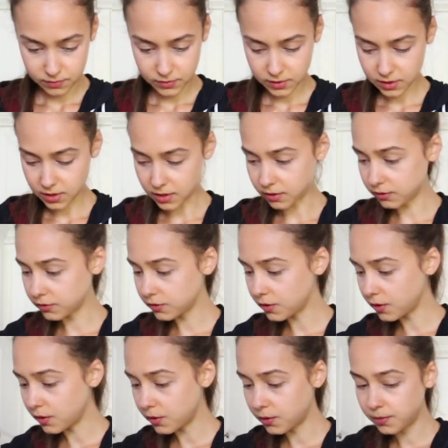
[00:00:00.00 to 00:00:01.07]
Yeah,
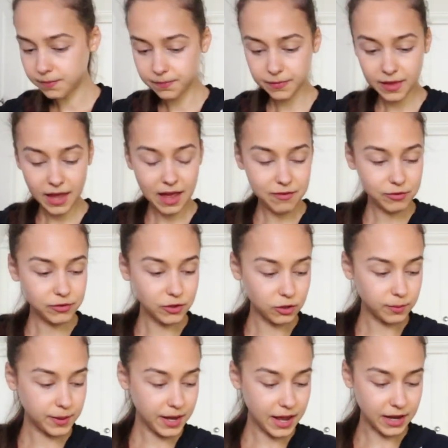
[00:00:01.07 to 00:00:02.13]
so I have a little
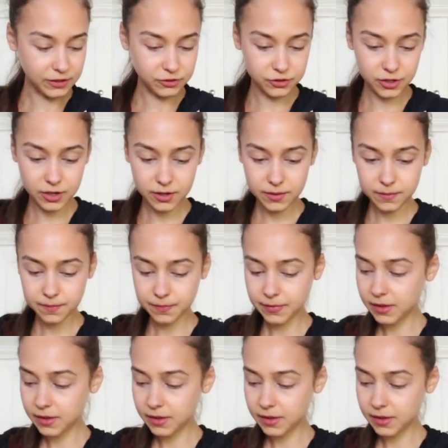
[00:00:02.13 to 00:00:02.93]
bit extra,